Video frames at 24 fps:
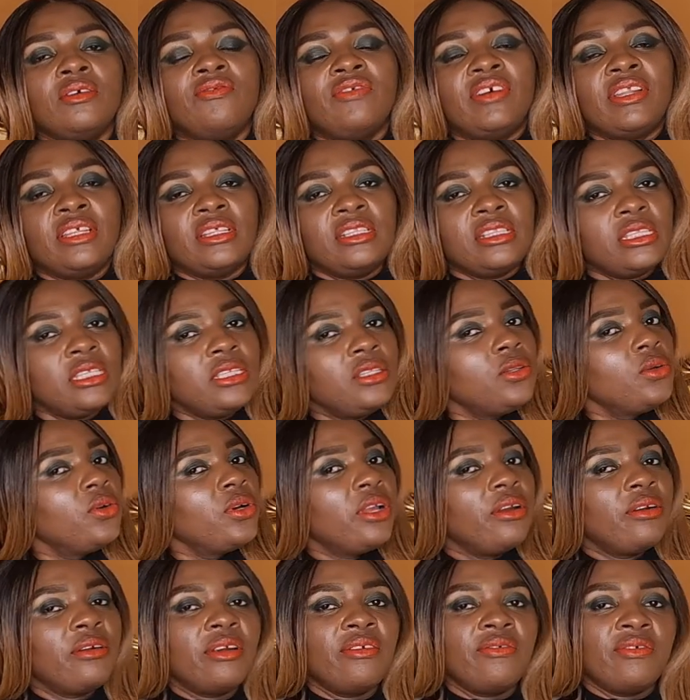Valentino
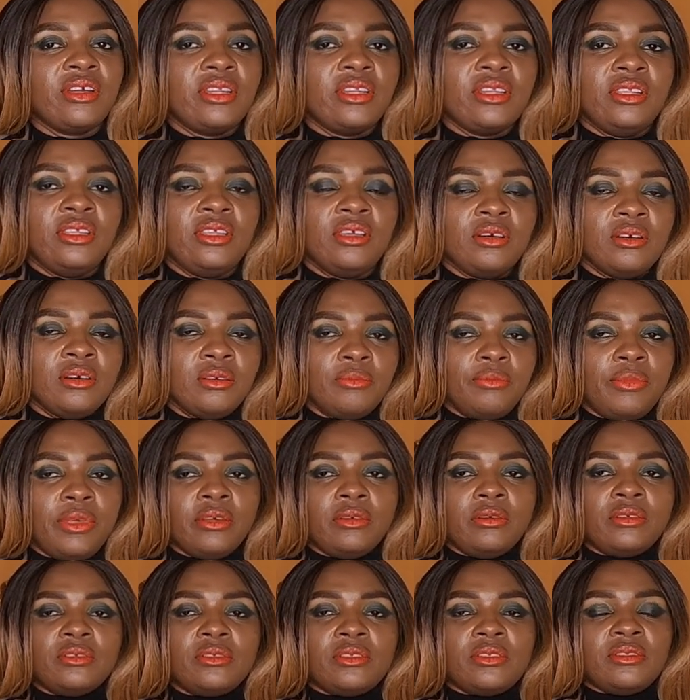Garavani um,
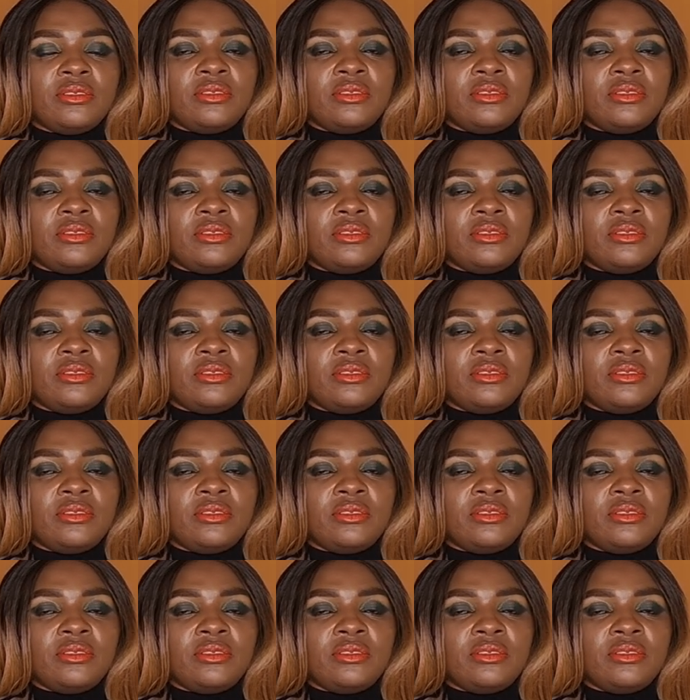belt